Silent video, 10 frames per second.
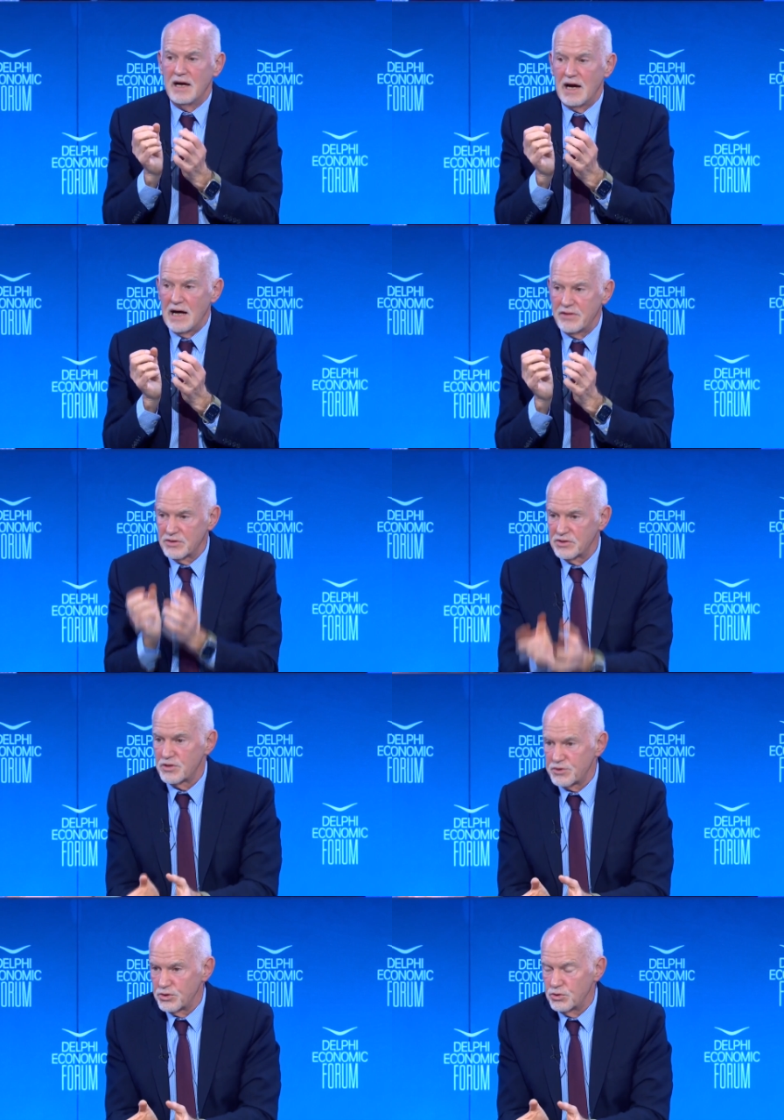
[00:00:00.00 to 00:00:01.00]
I think there's a
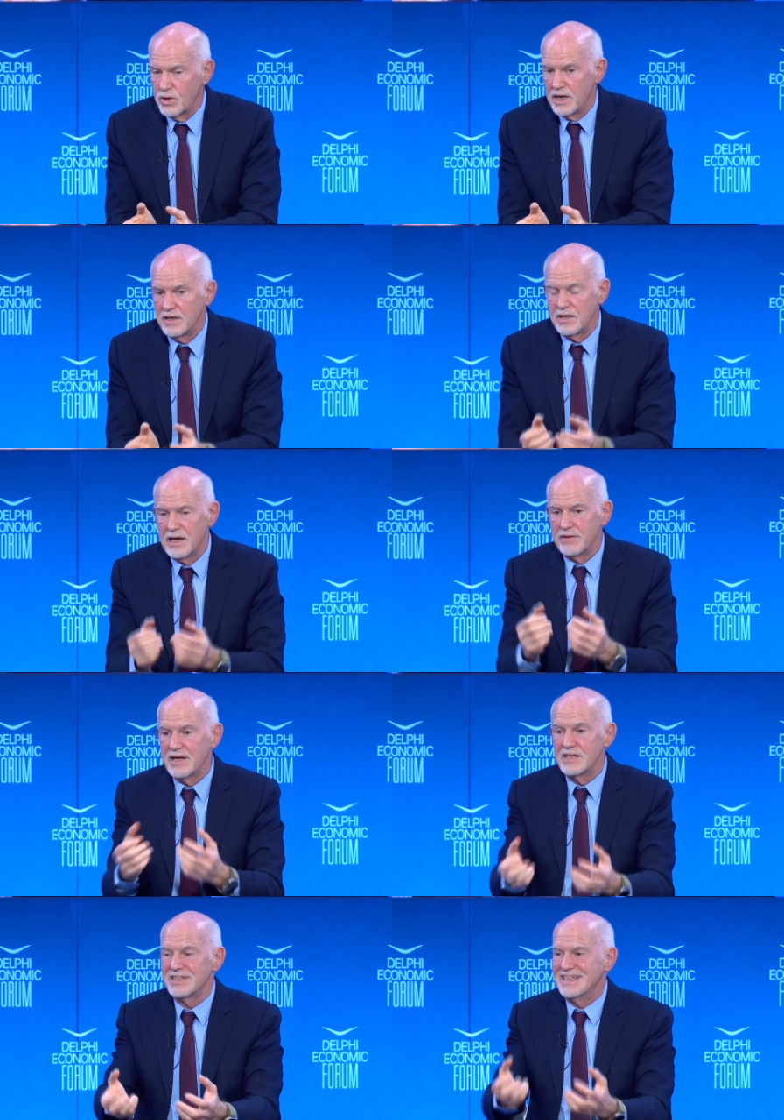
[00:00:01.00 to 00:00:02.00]
third way, and that
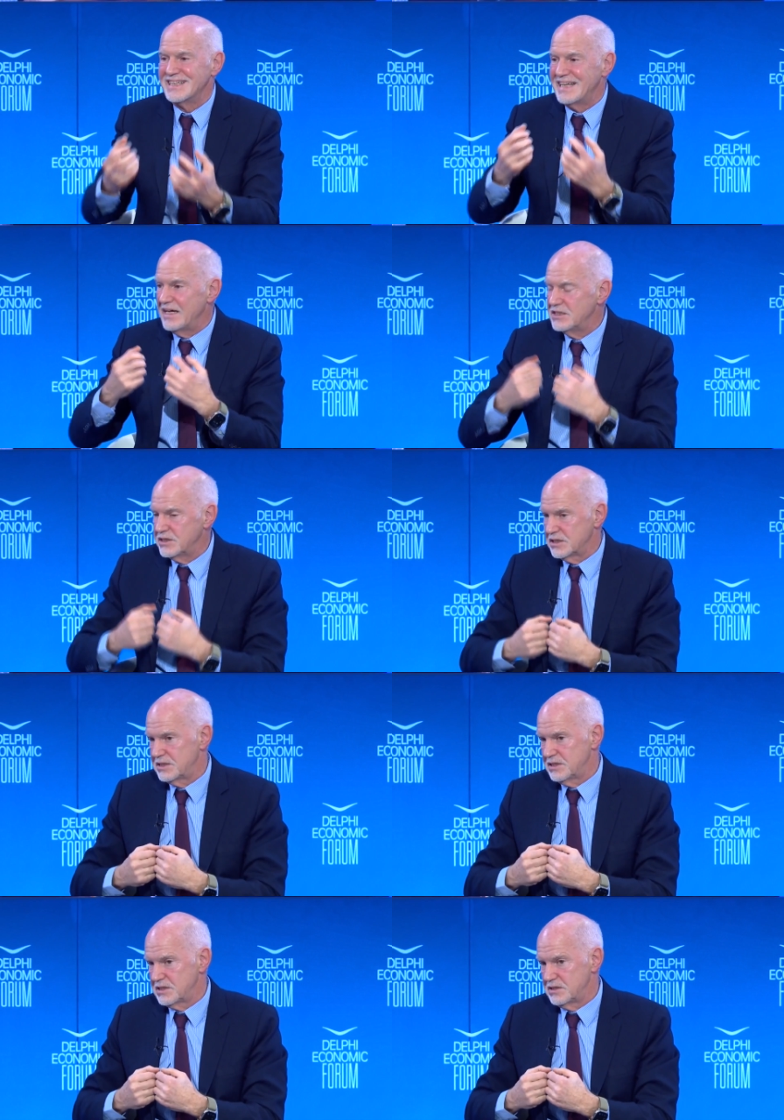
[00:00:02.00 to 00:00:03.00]
is engaging
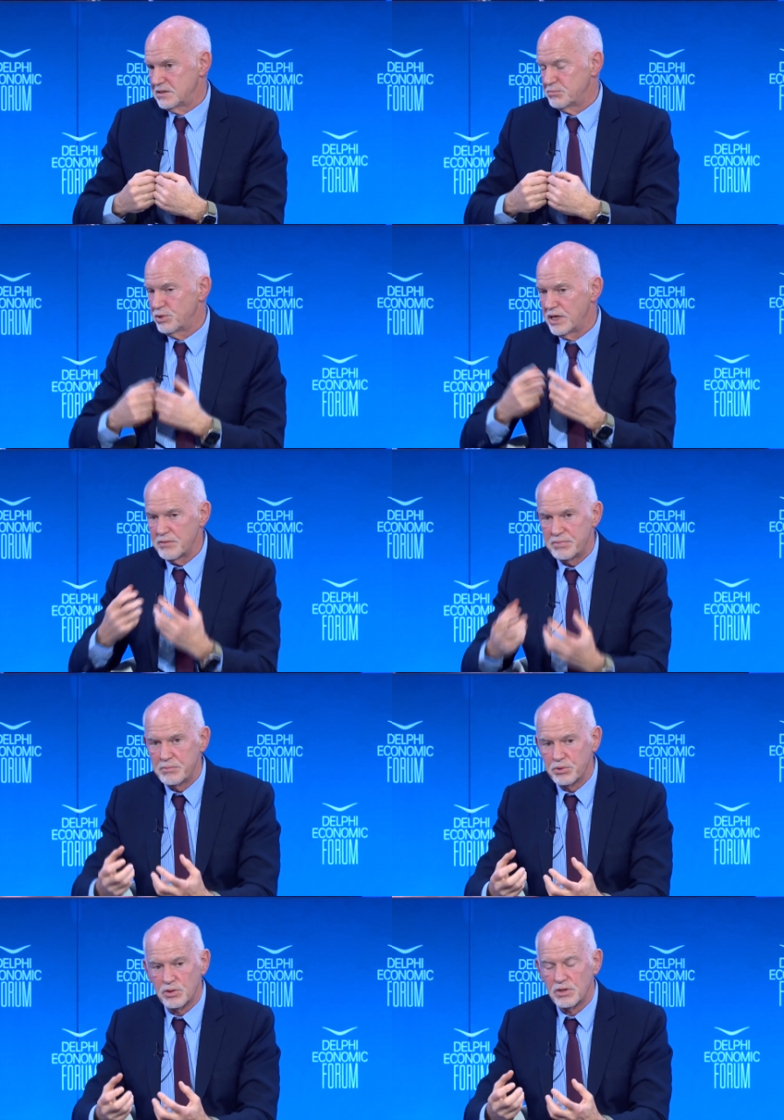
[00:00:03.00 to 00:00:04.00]
citizens, bringing
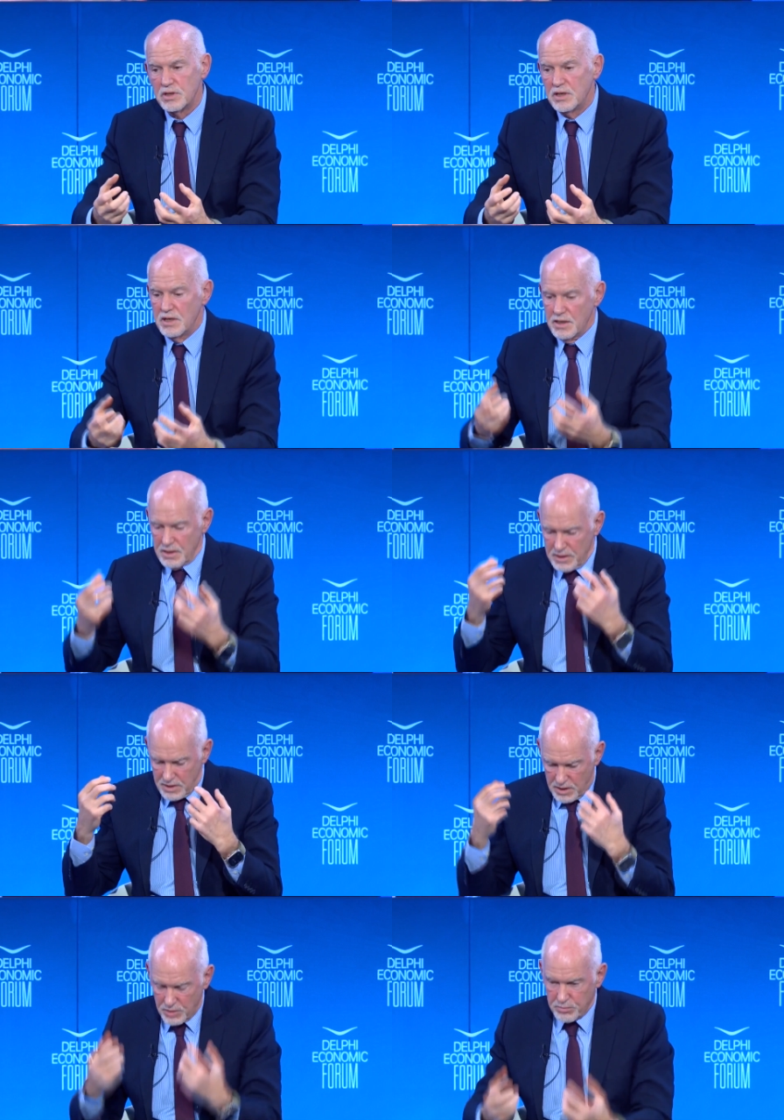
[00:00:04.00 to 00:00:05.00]
people
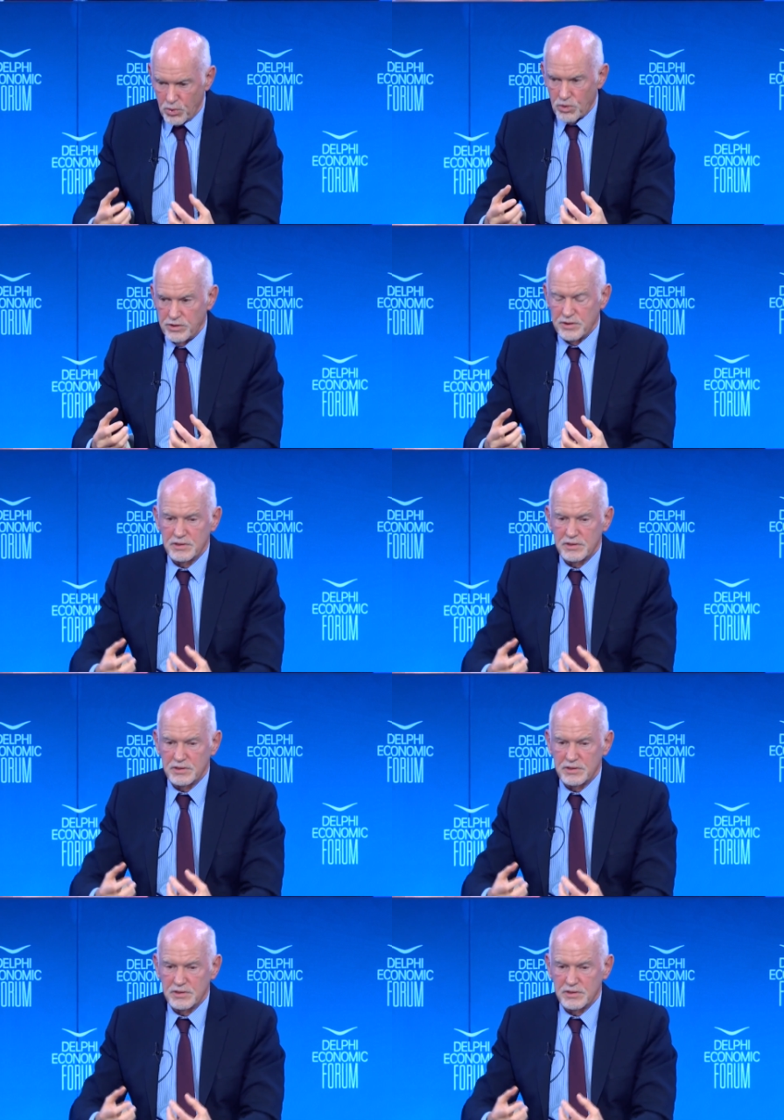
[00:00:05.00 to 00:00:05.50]
on board,